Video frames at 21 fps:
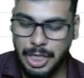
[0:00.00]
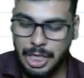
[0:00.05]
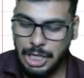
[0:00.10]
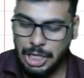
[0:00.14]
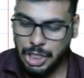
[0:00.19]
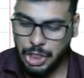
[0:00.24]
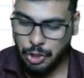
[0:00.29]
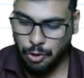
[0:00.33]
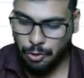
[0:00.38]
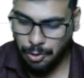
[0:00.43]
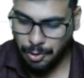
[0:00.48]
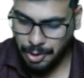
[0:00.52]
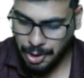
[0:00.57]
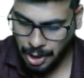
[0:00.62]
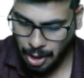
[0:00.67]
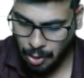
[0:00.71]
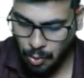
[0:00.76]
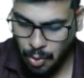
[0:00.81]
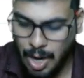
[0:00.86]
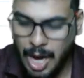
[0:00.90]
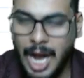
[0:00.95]
So
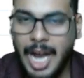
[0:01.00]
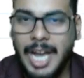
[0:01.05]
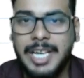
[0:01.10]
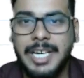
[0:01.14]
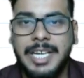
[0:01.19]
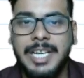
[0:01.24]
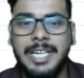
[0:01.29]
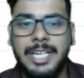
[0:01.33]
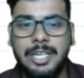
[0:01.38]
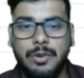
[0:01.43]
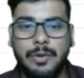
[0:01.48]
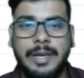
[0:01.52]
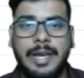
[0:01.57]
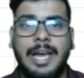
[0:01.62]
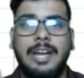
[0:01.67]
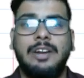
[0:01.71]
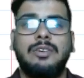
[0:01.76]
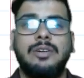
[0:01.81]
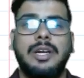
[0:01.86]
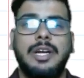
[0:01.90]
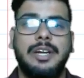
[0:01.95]
now I need to
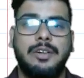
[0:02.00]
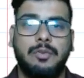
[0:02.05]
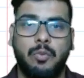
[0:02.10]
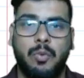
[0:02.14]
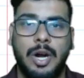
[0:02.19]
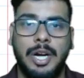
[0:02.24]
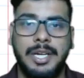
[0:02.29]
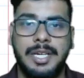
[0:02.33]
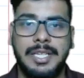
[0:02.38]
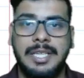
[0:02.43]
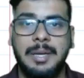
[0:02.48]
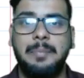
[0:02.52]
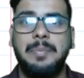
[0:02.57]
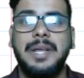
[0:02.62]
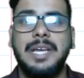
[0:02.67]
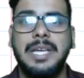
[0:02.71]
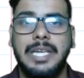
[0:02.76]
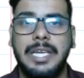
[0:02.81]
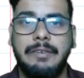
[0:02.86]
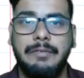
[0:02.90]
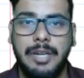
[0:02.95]
calculate what the
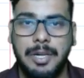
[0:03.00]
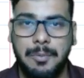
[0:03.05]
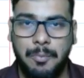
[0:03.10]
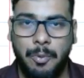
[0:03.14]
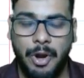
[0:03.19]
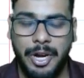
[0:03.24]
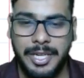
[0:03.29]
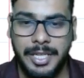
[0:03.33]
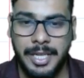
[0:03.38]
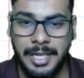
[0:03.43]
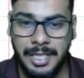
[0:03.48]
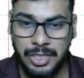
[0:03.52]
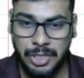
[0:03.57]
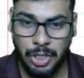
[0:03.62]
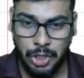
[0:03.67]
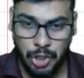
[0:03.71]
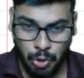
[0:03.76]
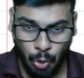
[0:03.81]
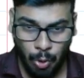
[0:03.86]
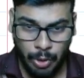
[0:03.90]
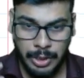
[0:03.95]
break-even point, that is the
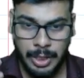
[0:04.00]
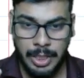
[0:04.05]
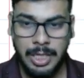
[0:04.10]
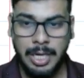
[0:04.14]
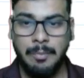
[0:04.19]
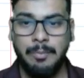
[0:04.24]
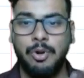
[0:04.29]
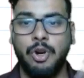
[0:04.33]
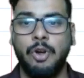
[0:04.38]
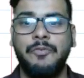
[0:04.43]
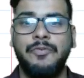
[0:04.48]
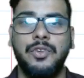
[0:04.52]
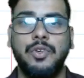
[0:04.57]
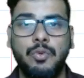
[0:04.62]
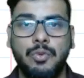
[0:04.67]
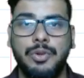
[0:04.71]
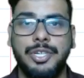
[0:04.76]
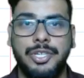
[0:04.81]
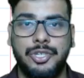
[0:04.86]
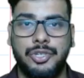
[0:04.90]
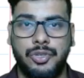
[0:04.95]
total number of
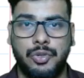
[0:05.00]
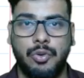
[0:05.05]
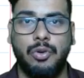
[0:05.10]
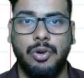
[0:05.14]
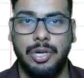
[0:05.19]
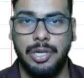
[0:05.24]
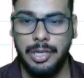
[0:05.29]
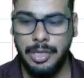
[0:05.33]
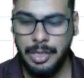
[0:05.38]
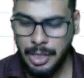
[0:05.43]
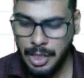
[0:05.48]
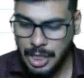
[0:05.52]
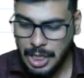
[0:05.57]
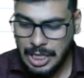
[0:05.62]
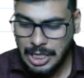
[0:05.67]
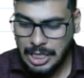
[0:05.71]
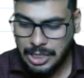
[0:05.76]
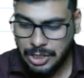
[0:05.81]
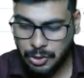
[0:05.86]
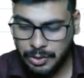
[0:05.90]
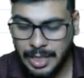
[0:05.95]
units sold,
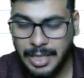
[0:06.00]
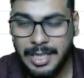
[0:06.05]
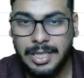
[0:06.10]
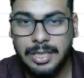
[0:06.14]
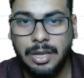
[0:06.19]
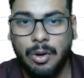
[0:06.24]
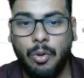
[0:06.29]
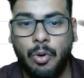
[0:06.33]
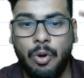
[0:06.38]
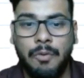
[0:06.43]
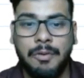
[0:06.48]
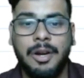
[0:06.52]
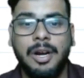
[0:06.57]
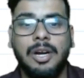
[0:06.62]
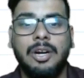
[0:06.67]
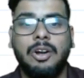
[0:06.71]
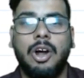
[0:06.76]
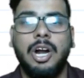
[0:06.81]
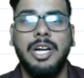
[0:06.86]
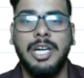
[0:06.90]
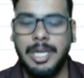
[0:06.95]
so that the
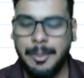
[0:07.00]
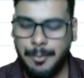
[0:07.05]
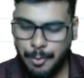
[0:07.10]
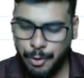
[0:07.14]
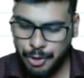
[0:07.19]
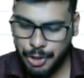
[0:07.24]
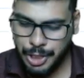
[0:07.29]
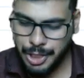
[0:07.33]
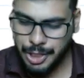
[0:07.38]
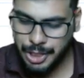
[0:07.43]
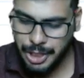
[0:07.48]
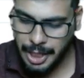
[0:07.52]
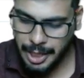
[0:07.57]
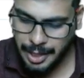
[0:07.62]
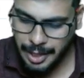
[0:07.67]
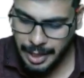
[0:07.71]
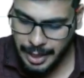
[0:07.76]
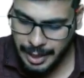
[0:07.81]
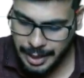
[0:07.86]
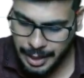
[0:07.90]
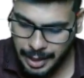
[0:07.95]
overall contribution
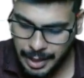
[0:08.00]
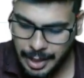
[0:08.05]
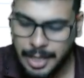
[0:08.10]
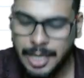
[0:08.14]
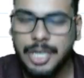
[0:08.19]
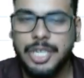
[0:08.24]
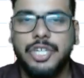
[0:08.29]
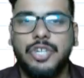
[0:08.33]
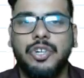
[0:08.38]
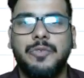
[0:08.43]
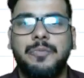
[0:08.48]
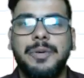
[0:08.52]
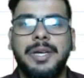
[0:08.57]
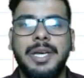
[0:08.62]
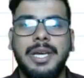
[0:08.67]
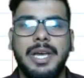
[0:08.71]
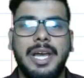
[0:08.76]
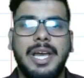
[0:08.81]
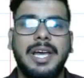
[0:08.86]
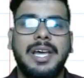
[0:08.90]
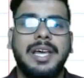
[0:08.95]
generated should
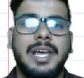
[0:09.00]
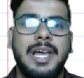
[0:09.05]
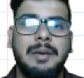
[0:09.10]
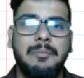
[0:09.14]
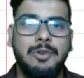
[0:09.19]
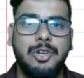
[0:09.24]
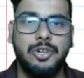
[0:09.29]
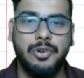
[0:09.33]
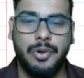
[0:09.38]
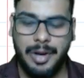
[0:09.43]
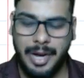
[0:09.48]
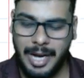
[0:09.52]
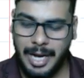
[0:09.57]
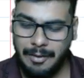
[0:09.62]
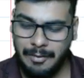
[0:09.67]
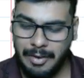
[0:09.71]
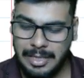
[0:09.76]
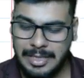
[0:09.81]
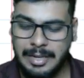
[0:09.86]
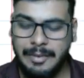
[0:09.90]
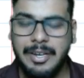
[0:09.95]
be able to
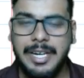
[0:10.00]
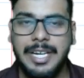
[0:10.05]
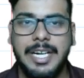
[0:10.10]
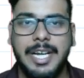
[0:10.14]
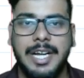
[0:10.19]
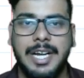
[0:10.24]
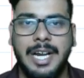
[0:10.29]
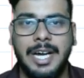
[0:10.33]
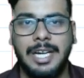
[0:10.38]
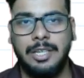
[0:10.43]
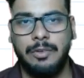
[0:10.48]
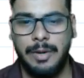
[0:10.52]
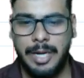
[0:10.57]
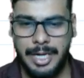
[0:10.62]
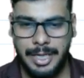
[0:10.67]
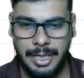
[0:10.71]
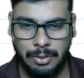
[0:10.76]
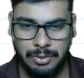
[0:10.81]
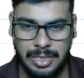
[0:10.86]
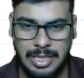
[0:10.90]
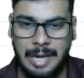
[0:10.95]
recover
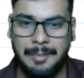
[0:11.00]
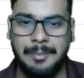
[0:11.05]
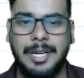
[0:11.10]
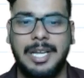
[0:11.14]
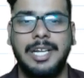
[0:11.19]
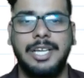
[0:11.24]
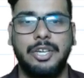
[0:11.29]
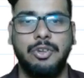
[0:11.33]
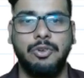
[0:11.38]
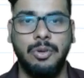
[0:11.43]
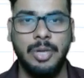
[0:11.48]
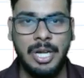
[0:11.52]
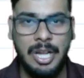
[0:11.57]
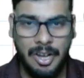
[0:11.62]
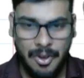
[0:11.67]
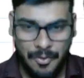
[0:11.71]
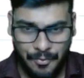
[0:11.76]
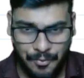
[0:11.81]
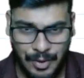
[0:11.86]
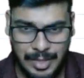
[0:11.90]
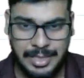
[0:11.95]
79,20,000. I'm telling you,
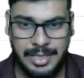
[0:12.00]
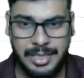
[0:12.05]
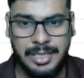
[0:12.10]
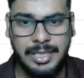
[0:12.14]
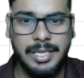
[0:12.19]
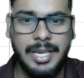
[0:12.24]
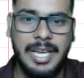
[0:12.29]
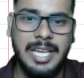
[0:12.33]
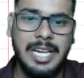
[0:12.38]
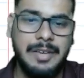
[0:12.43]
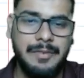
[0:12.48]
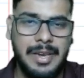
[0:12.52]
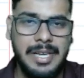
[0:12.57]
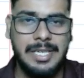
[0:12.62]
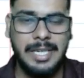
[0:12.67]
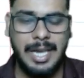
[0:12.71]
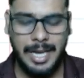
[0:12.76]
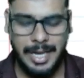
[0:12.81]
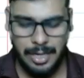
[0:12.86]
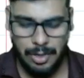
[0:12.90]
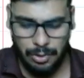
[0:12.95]
first anyways,
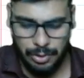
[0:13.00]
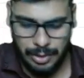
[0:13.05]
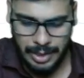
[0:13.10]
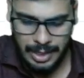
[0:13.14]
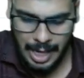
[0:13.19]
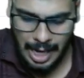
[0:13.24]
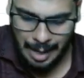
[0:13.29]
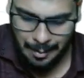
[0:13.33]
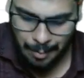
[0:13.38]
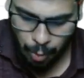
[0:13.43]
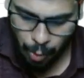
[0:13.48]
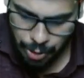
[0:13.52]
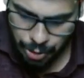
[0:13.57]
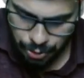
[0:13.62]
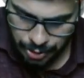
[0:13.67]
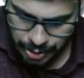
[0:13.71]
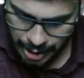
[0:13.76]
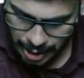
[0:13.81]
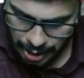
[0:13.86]
I know that I'm going to sell